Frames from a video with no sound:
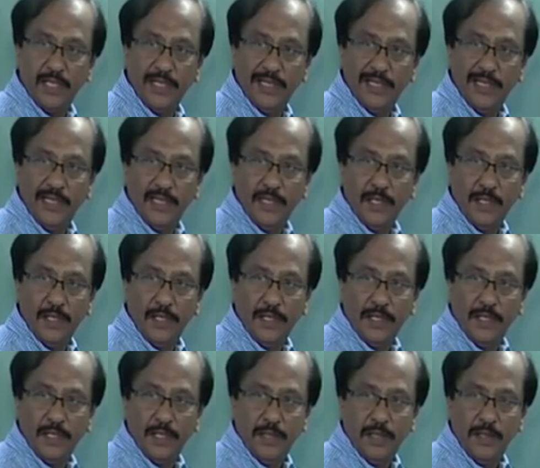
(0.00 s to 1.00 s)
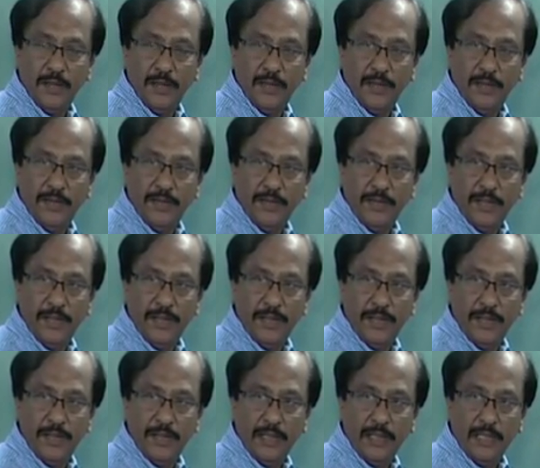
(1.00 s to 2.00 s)

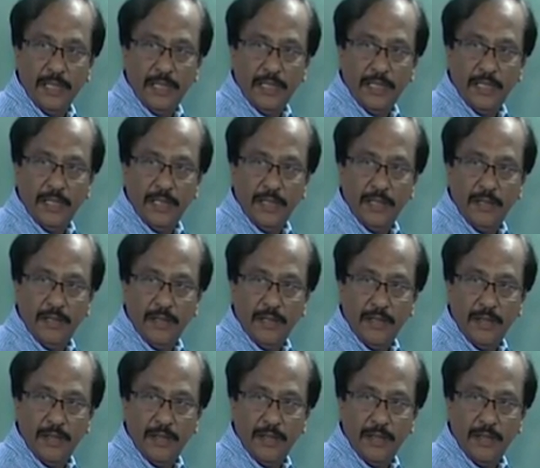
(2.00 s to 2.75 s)
[no speech]